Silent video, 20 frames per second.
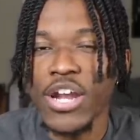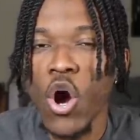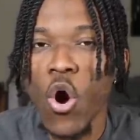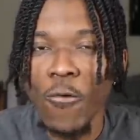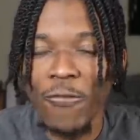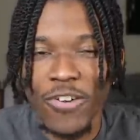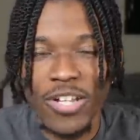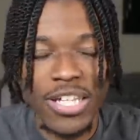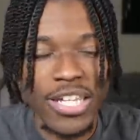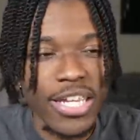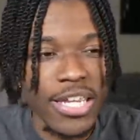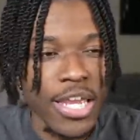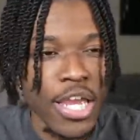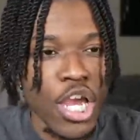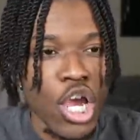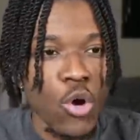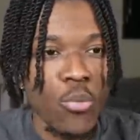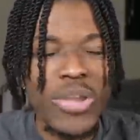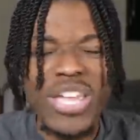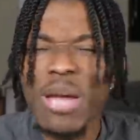And hopefully,
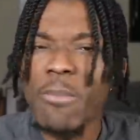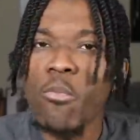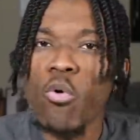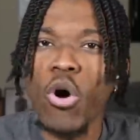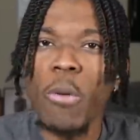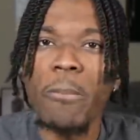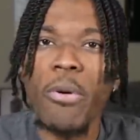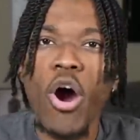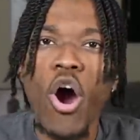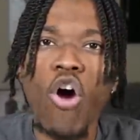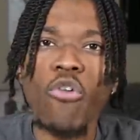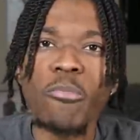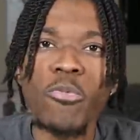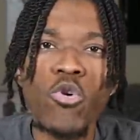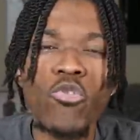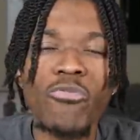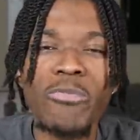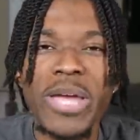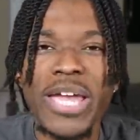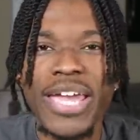we get more ball
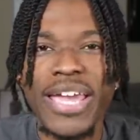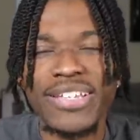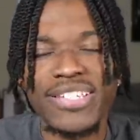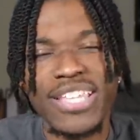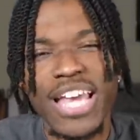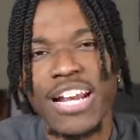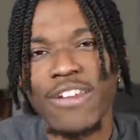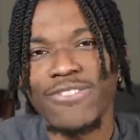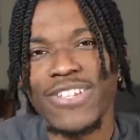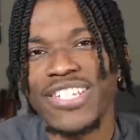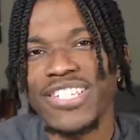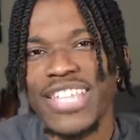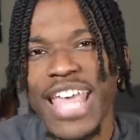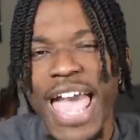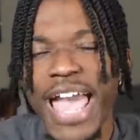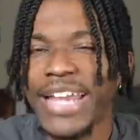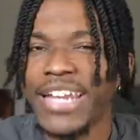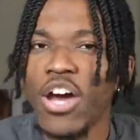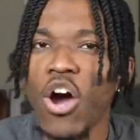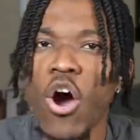movement instead of the
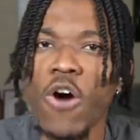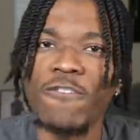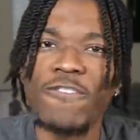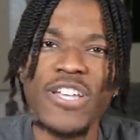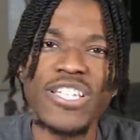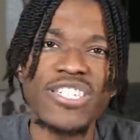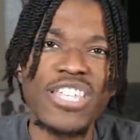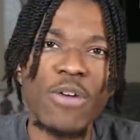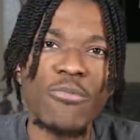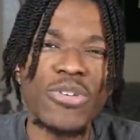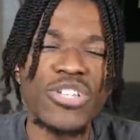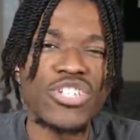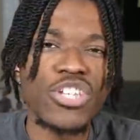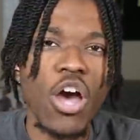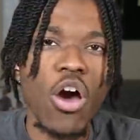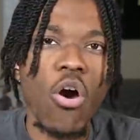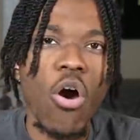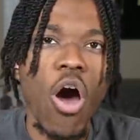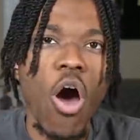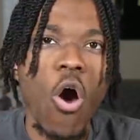stagnant offense that we
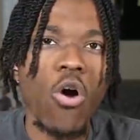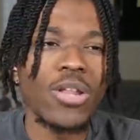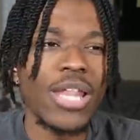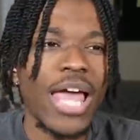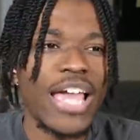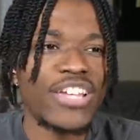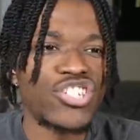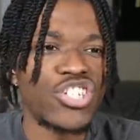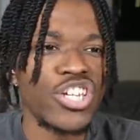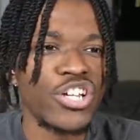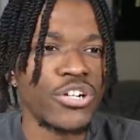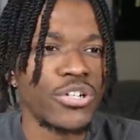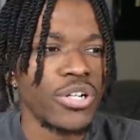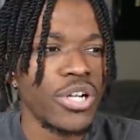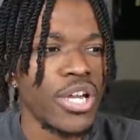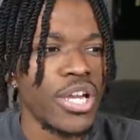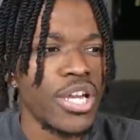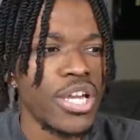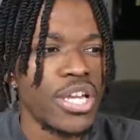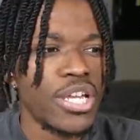saw all last
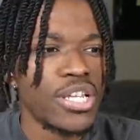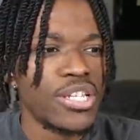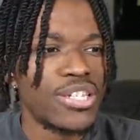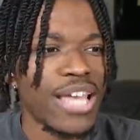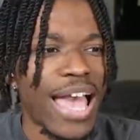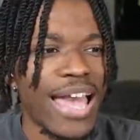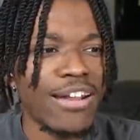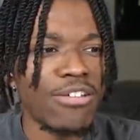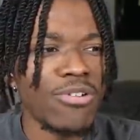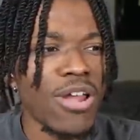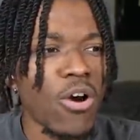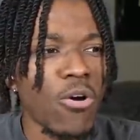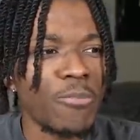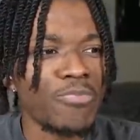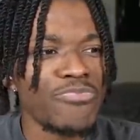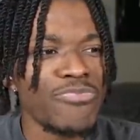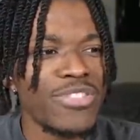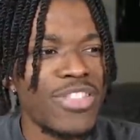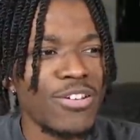year so I don't know.